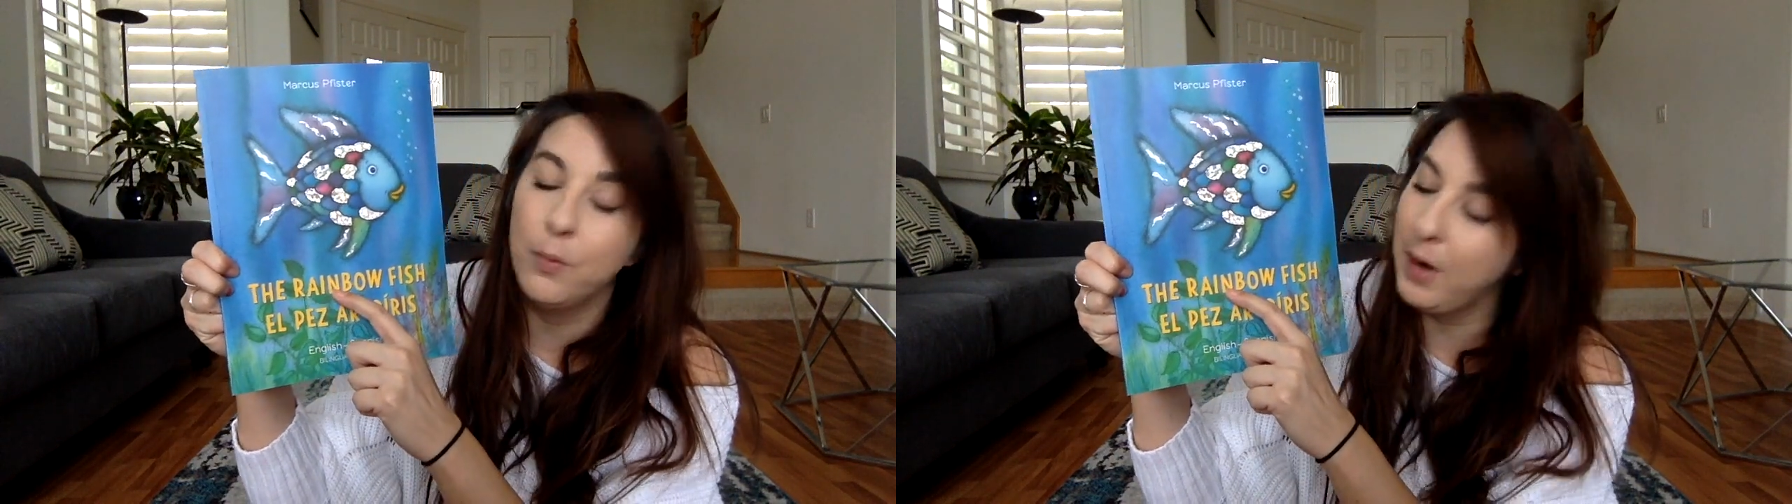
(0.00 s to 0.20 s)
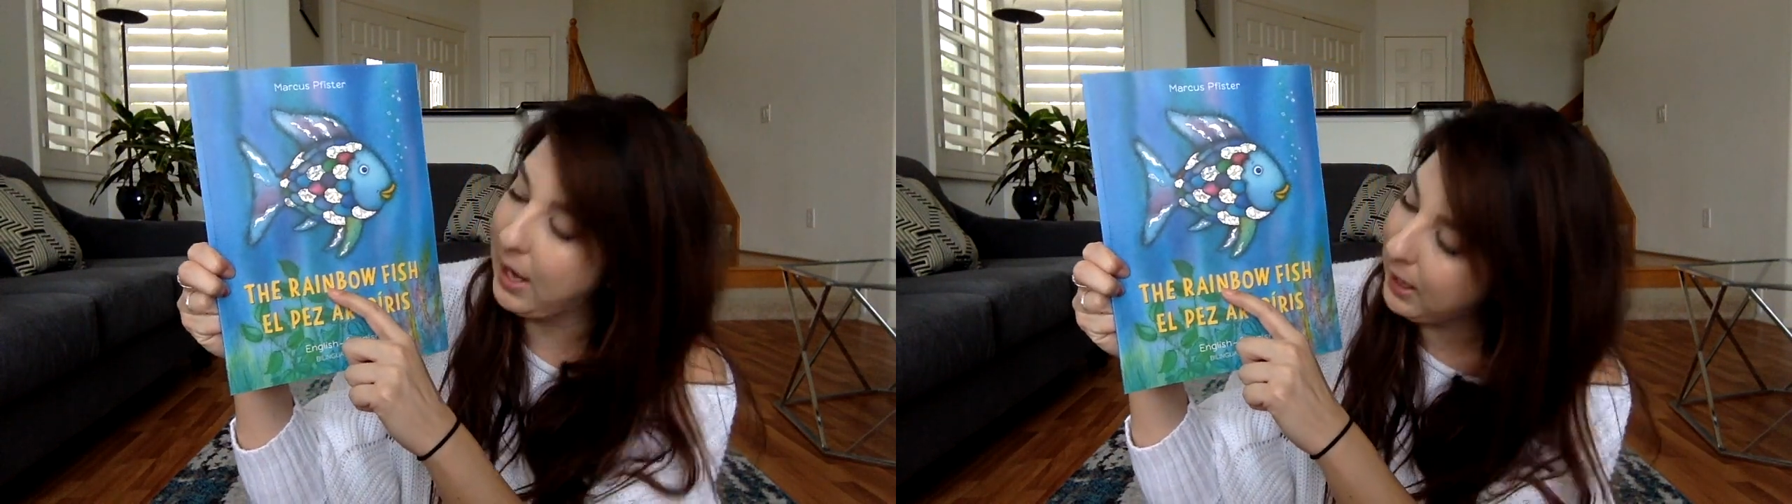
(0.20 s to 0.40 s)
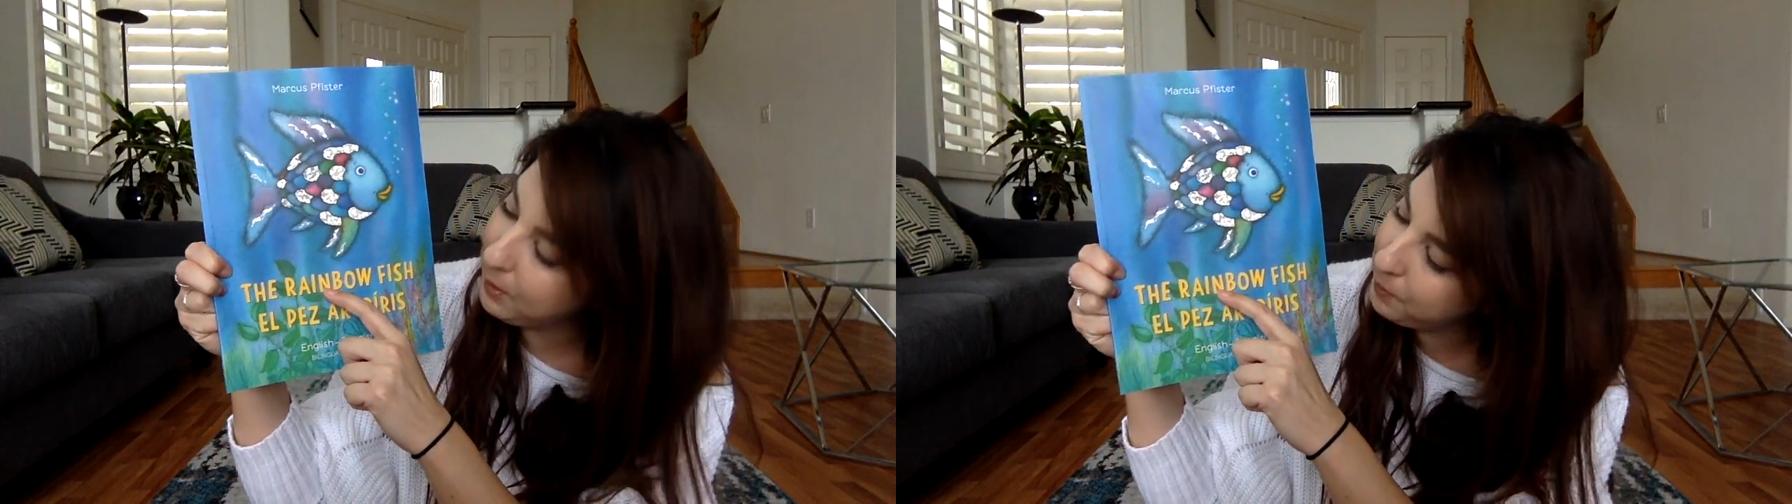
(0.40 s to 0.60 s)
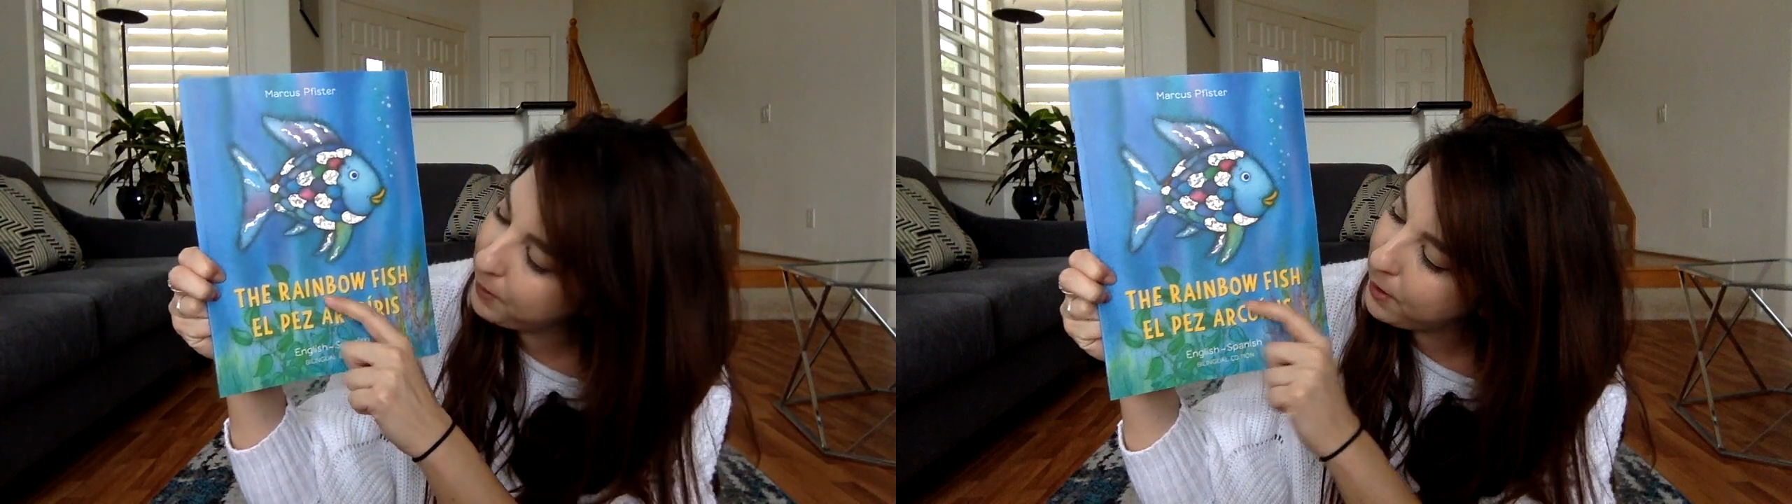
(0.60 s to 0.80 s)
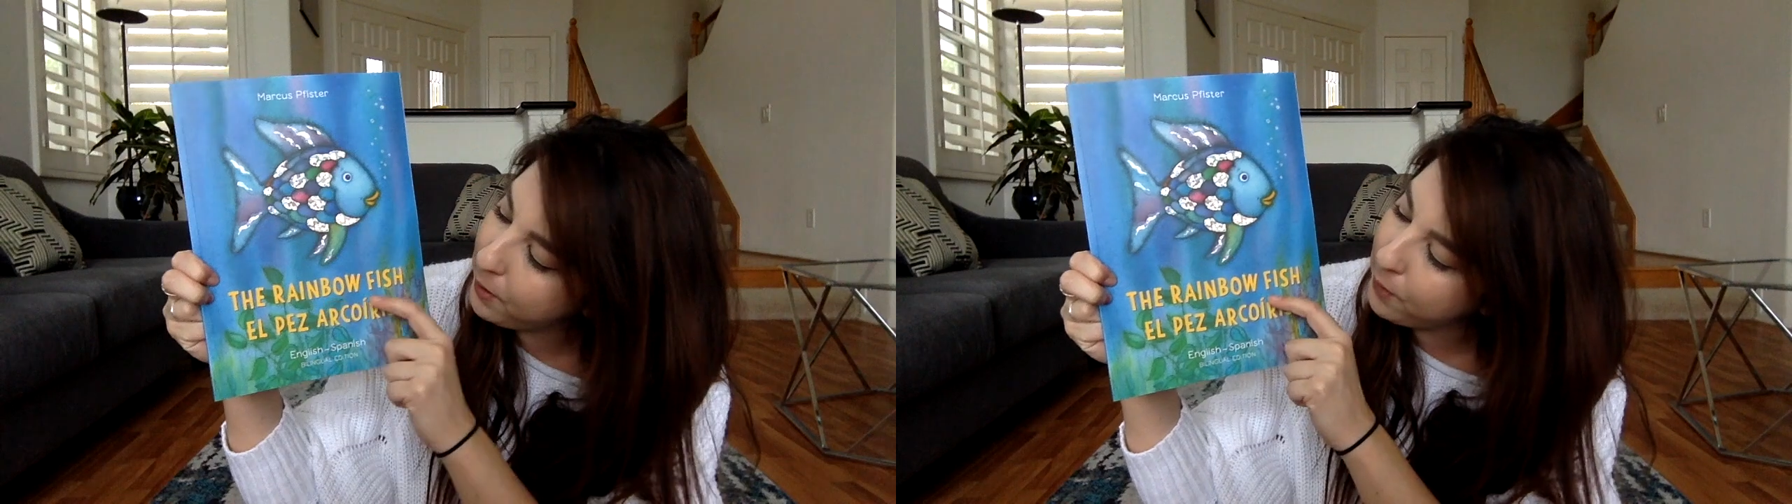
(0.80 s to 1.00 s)

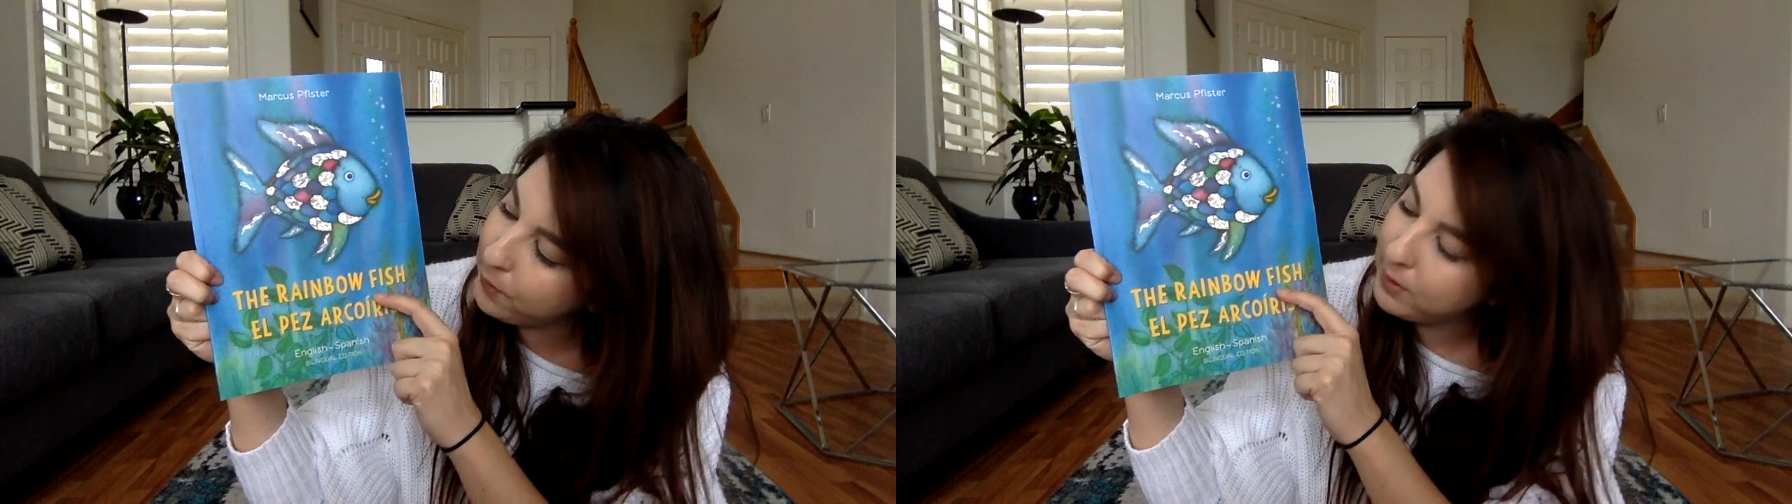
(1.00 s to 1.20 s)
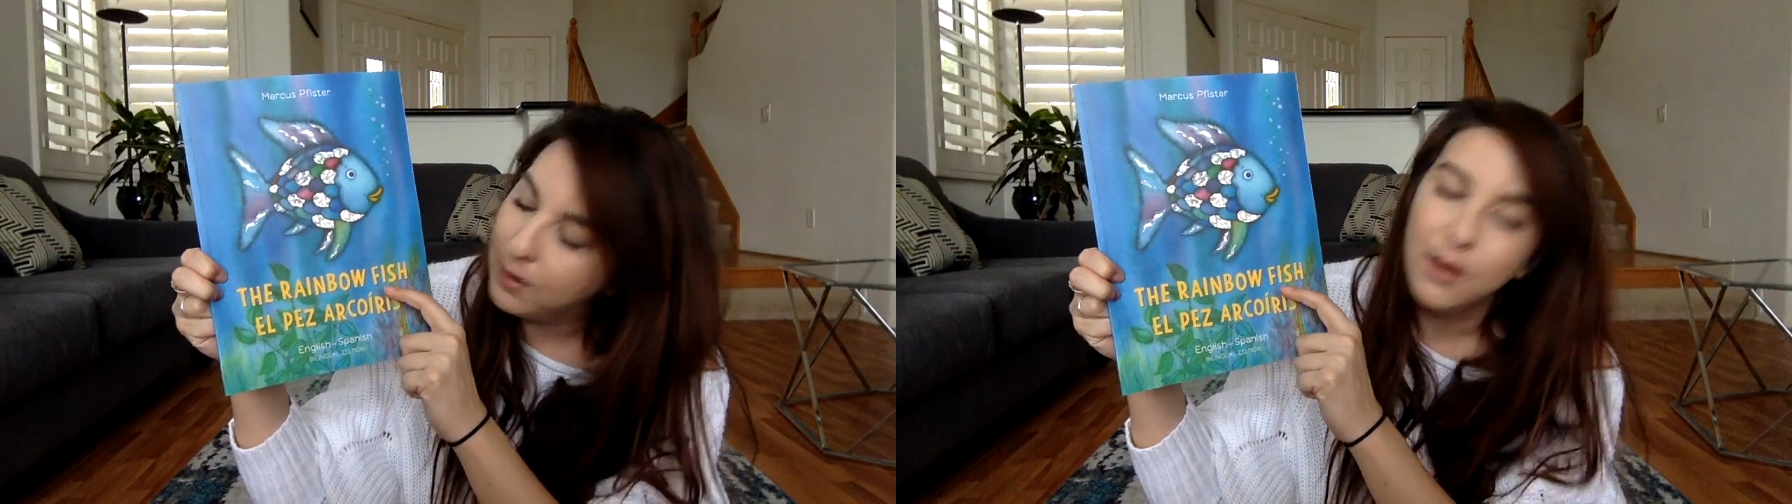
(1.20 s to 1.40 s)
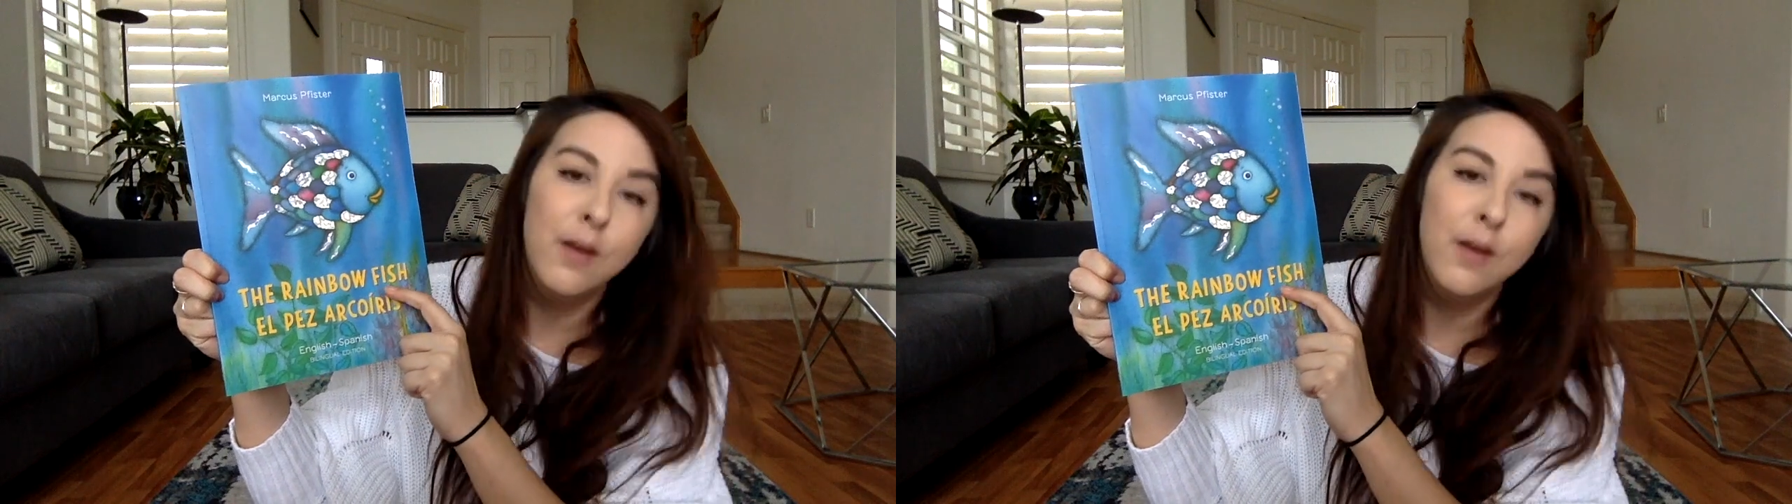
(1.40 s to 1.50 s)
Rainbow